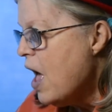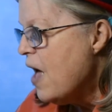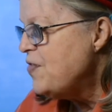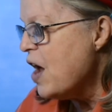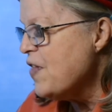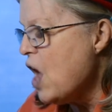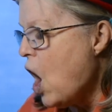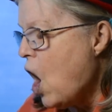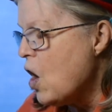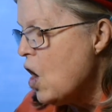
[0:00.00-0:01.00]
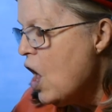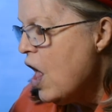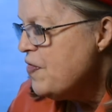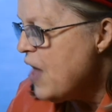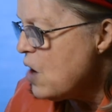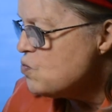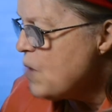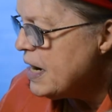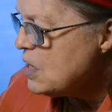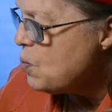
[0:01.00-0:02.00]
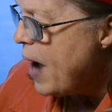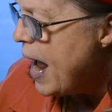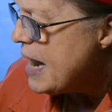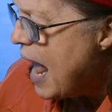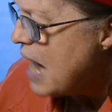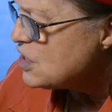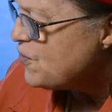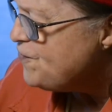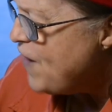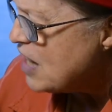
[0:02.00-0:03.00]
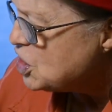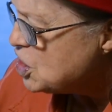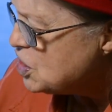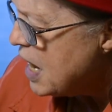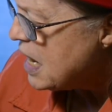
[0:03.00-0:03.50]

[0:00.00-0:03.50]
There they are. They're running away as fast as they